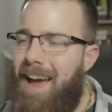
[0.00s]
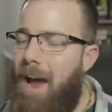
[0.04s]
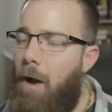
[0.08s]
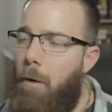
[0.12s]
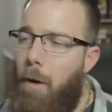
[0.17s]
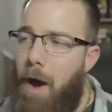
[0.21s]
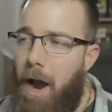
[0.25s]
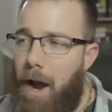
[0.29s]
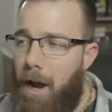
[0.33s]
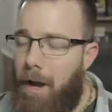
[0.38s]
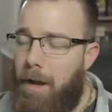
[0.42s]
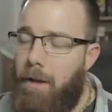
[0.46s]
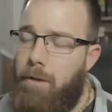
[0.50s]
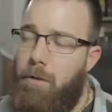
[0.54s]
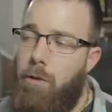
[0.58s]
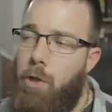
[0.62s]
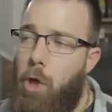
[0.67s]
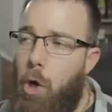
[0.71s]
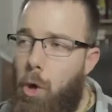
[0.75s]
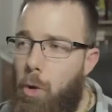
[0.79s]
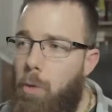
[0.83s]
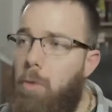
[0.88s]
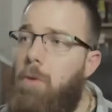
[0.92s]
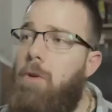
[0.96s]
how high and
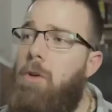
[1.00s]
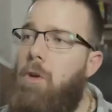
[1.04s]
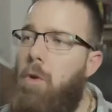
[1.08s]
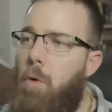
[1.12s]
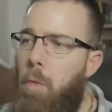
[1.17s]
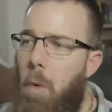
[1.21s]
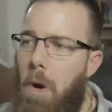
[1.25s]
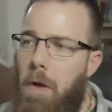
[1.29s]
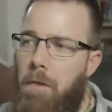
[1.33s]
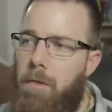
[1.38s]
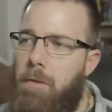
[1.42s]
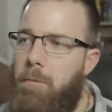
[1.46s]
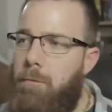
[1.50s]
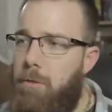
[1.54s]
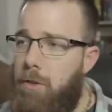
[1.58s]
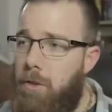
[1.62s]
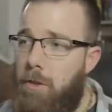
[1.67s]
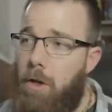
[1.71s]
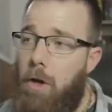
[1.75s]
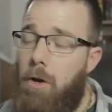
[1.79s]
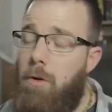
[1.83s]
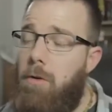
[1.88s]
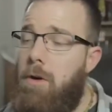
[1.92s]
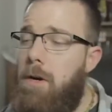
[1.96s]
low you want them
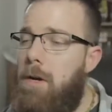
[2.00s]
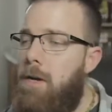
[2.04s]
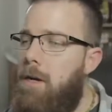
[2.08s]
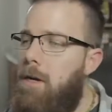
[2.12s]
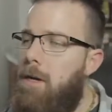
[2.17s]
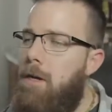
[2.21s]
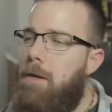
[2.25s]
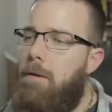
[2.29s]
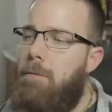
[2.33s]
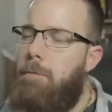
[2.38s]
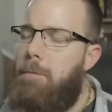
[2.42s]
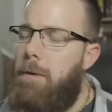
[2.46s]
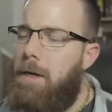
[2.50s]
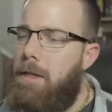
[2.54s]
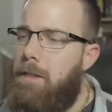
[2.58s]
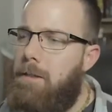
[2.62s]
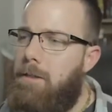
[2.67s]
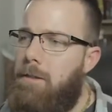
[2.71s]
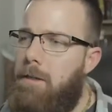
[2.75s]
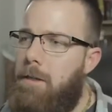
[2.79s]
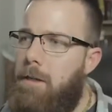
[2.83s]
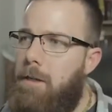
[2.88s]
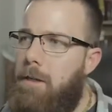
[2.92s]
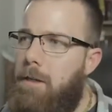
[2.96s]
to go,
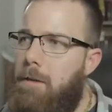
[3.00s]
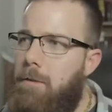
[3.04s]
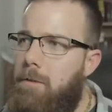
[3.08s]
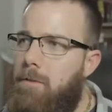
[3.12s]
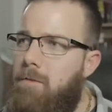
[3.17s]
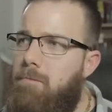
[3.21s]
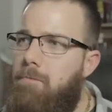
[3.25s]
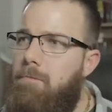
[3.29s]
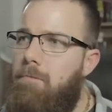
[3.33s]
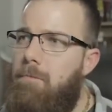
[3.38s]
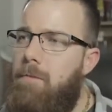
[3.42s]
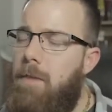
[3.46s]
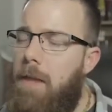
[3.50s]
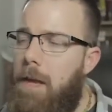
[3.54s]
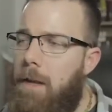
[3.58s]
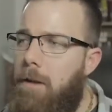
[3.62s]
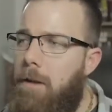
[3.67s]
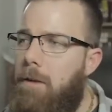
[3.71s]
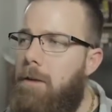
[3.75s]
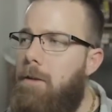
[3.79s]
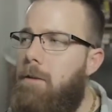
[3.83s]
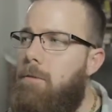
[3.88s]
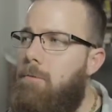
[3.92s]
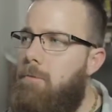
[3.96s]
but the
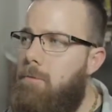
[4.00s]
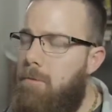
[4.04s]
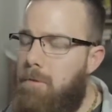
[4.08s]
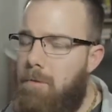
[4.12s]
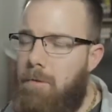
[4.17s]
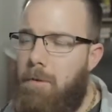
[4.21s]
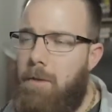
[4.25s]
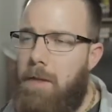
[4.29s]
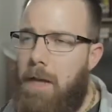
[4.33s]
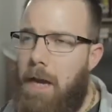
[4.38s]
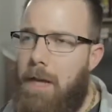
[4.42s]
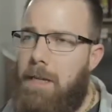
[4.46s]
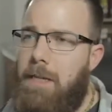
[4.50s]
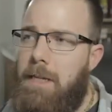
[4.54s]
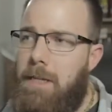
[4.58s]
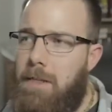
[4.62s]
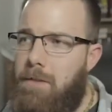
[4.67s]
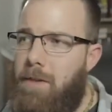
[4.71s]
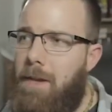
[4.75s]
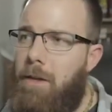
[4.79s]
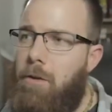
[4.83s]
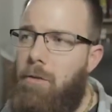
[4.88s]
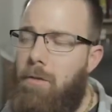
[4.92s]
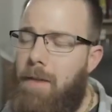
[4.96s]
idea
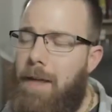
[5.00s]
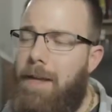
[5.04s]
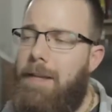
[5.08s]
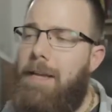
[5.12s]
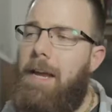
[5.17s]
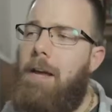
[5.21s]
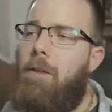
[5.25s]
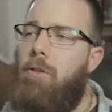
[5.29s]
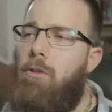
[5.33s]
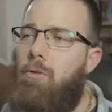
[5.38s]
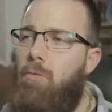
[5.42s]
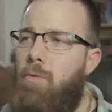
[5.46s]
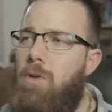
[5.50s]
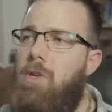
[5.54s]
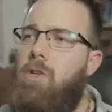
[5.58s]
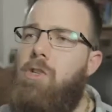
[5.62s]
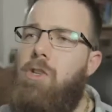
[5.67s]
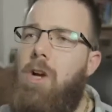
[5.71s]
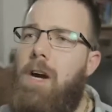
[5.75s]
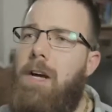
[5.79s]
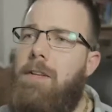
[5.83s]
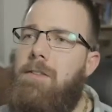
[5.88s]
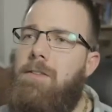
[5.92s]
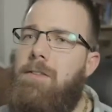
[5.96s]
is that you then get 3
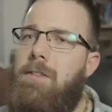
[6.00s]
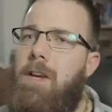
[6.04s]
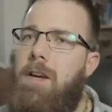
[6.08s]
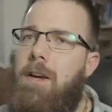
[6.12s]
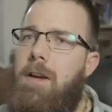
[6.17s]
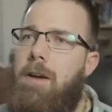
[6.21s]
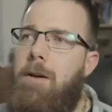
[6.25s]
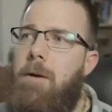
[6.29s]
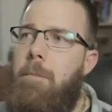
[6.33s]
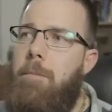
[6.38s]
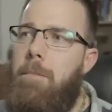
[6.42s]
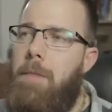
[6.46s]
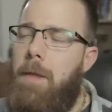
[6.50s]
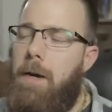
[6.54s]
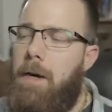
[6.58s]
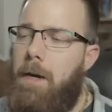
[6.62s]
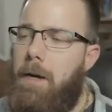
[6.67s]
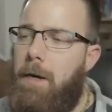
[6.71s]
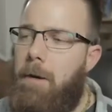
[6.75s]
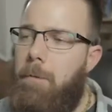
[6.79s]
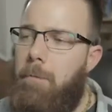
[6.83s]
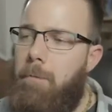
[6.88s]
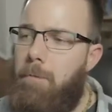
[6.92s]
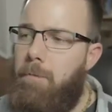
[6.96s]
shots.
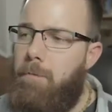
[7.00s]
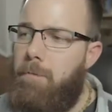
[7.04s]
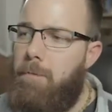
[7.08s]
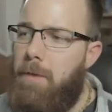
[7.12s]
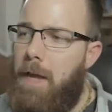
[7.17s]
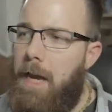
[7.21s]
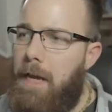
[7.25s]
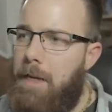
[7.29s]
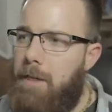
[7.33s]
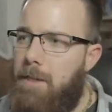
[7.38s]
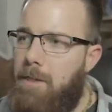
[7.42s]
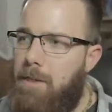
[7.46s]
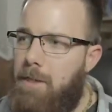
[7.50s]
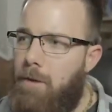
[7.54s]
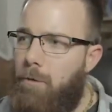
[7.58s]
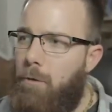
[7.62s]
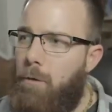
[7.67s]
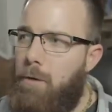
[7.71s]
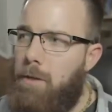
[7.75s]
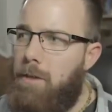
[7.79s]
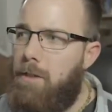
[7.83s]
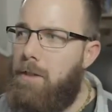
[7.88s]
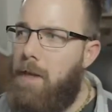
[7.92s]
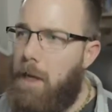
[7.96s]
At
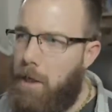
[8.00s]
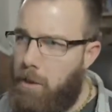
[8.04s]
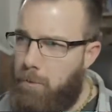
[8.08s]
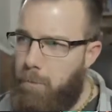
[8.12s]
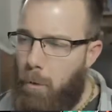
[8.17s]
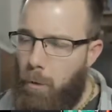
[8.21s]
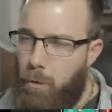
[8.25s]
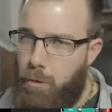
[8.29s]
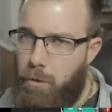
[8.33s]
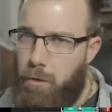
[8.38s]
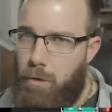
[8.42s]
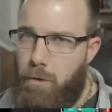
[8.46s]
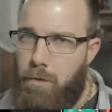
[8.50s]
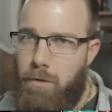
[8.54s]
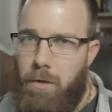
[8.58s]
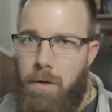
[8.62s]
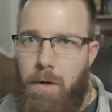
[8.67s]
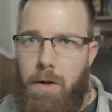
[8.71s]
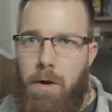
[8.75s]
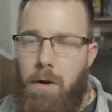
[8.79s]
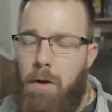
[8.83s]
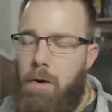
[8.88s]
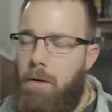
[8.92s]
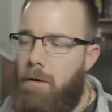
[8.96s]
different exposures,
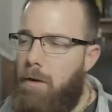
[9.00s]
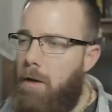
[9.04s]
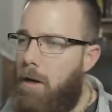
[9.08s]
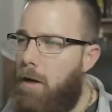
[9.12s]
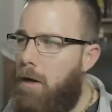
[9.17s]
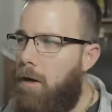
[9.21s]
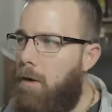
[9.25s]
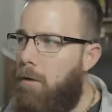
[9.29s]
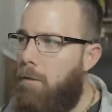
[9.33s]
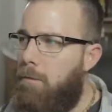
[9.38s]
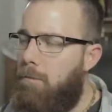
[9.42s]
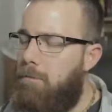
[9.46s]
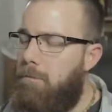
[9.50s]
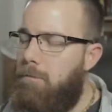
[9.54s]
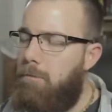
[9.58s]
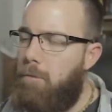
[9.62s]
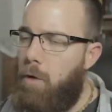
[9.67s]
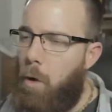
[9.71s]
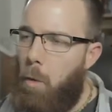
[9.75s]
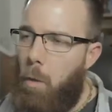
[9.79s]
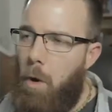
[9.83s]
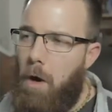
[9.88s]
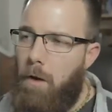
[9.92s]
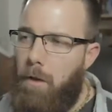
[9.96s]
one
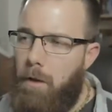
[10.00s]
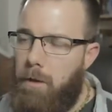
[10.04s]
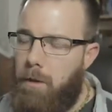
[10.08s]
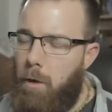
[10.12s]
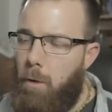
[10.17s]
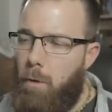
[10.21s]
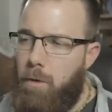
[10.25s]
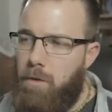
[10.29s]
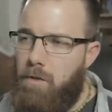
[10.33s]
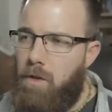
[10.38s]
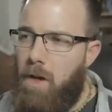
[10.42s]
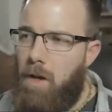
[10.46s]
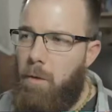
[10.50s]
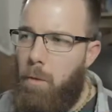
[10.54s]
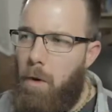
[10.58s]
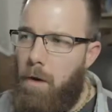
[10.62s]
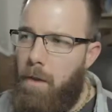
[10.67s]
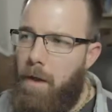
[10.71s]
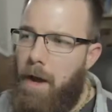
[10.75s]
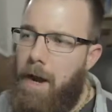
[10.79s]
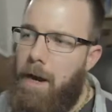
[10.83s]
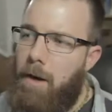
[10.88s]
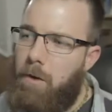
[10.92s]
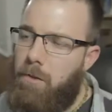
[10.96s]
on the lower side, one
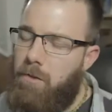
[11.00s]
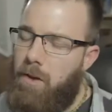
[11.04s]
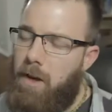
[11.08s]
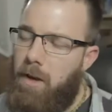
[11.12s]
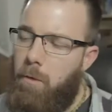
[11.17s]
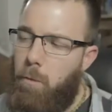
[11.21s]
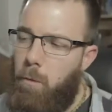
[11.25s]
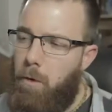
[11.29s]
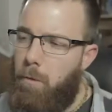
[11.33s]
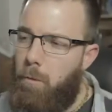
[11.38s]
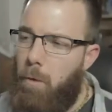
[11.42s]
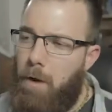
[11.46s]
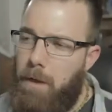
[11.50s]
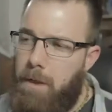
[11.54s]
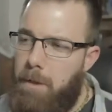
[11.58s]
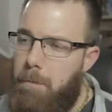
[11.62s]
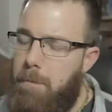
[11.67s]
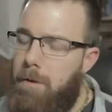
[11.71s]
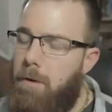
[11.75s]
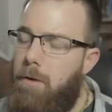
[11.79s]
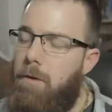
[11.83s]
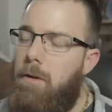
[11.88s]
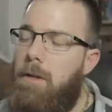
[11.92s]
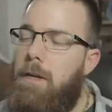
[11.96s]
on the higher side, and one right in the
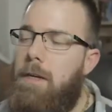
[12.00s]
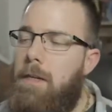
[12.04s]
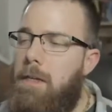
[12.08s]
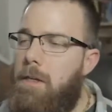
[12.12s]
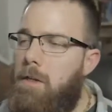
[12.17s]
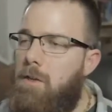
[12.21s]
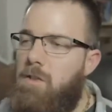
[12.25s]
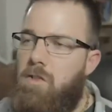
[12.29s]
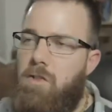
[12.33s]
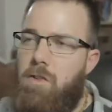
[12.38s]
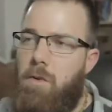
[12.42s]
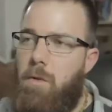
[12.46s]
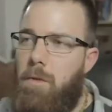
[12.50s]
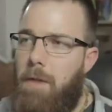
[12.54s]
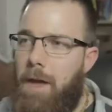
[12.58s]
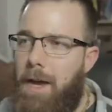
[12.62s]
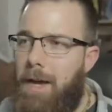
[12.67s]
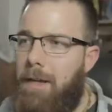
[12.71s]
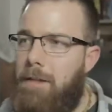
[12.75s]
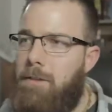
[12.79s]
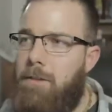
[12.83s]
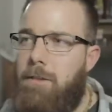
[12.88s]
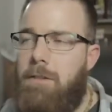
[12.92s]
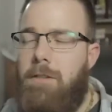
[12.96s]
middle, so
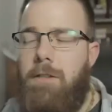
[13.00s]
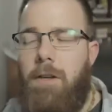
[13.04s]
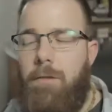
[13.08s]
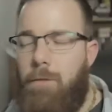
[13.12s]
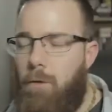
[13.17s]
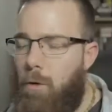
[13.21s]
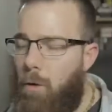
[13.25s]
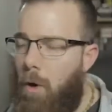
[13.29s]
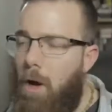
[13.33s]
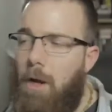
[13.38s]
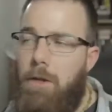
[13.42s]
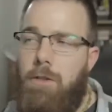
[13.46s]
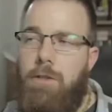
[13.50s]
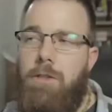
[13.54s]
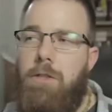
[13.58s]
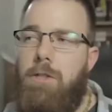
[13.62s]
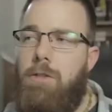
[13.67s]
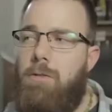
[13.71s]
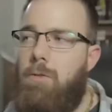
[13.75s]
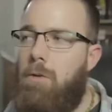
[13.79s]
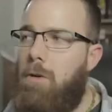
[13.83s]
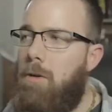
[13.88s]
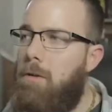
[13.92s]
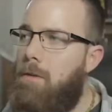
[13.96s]
that if you're
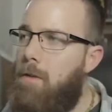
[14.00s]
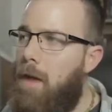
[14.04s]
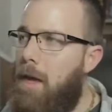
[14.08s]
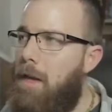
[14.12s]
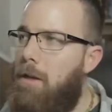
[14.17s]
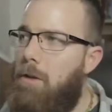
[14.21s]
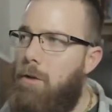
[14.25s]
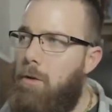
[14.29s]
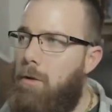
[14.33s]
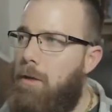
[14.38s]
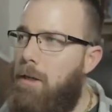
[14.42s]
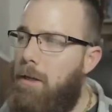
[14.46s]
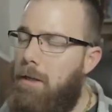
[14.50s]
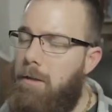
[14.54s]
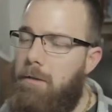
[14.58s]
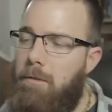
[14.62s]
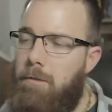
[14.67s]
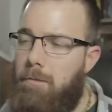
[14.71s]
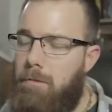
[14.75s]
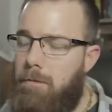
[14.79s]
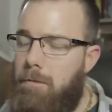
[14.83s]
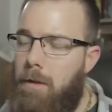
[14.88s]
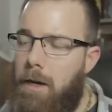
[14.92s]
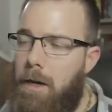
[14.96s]
unsure, then you
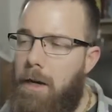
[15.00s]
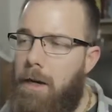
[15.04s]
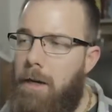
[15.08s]
can